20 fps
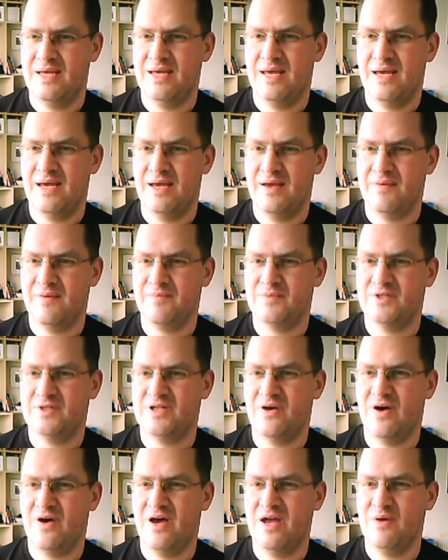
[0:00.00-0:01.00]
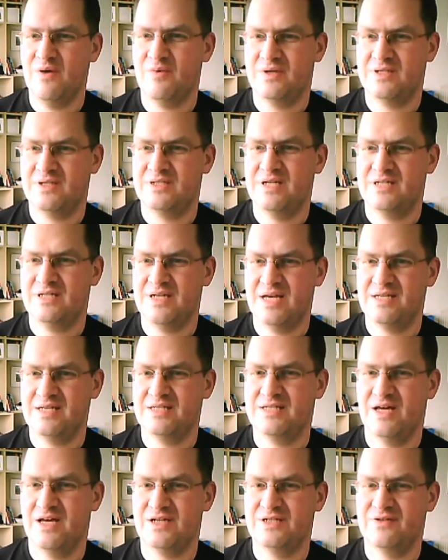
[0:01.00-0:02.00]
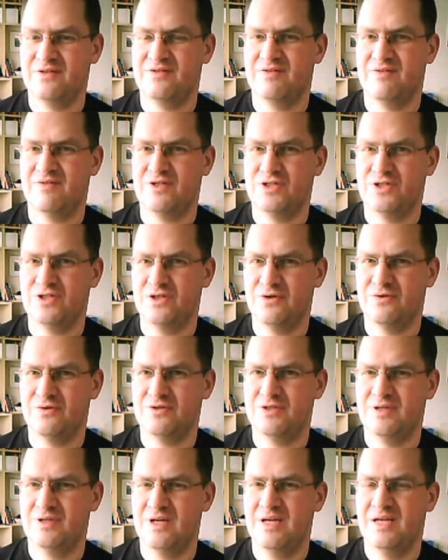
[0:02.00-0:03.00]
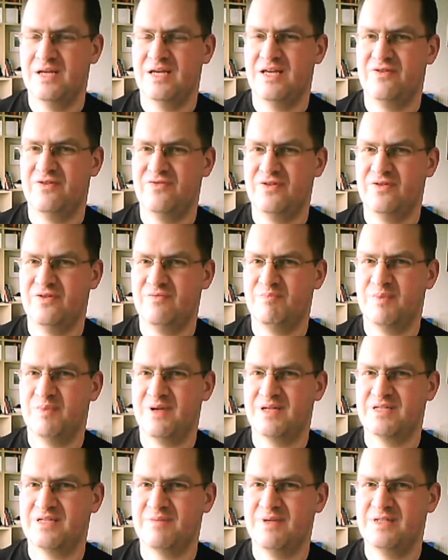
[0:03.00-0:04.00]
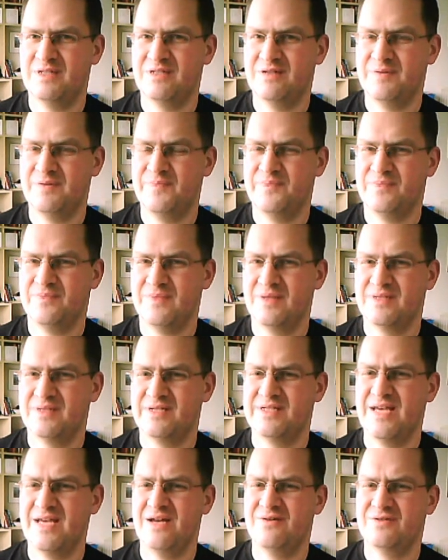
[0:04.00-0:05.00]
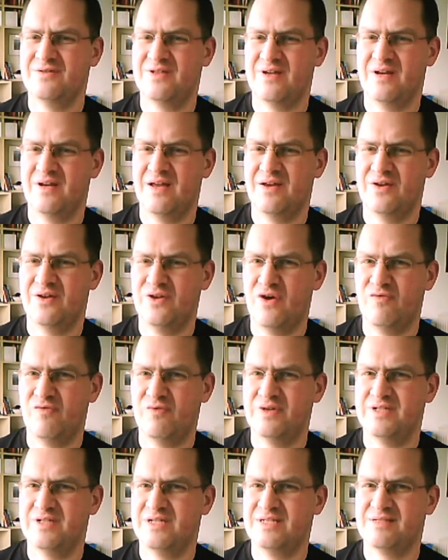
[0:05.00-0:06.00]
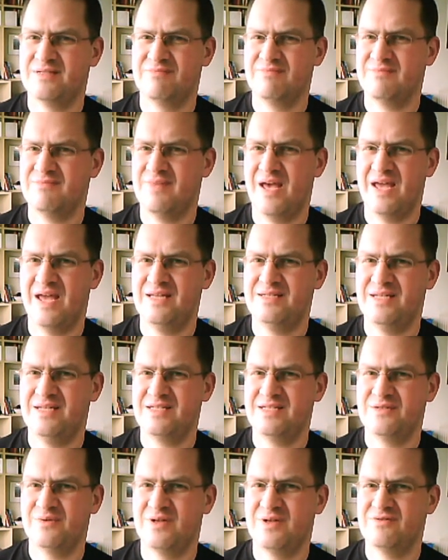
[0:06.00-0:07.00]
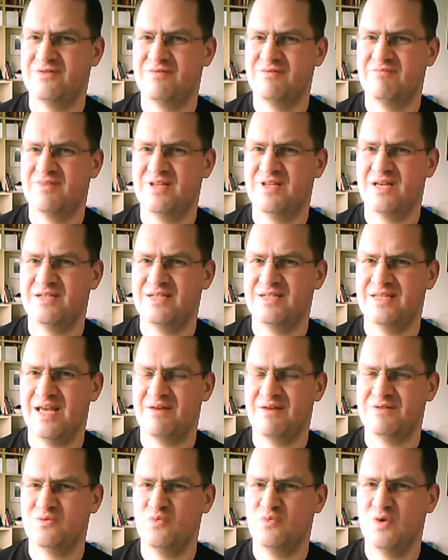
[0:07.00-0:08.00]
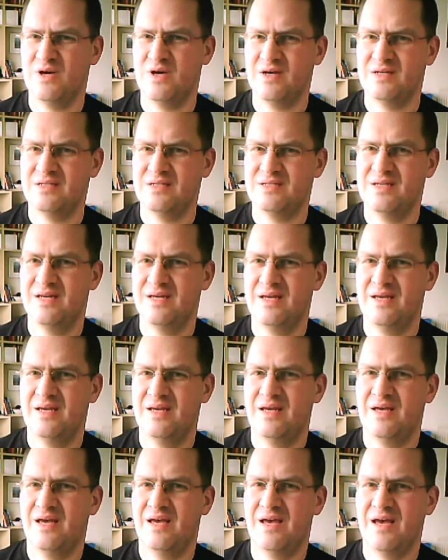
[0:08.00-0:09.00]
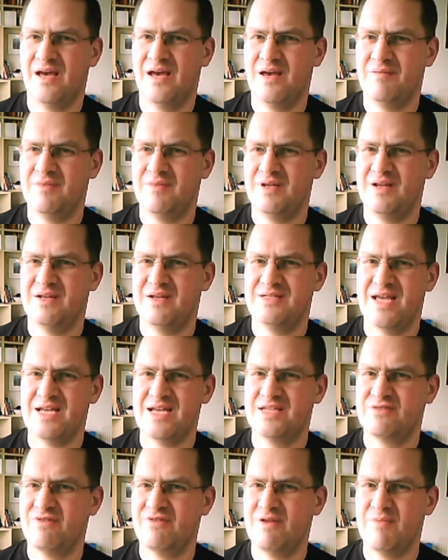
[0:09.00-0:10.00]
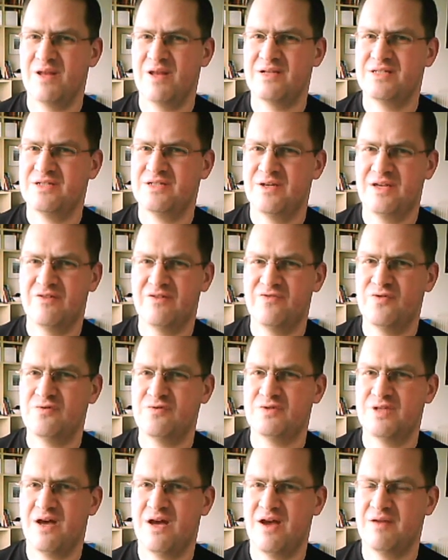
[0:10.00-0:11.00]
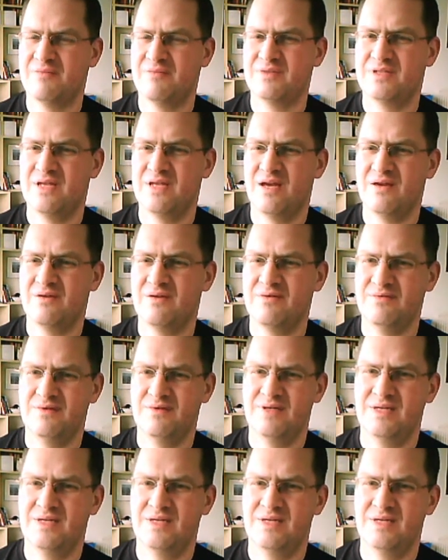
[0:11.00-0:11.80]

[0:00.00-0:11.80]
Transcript: So I would suggest starting with something short, because I mean, to tackle something like a novel, which is 80 to 130,000 words, it takes 3 months doing it full time. So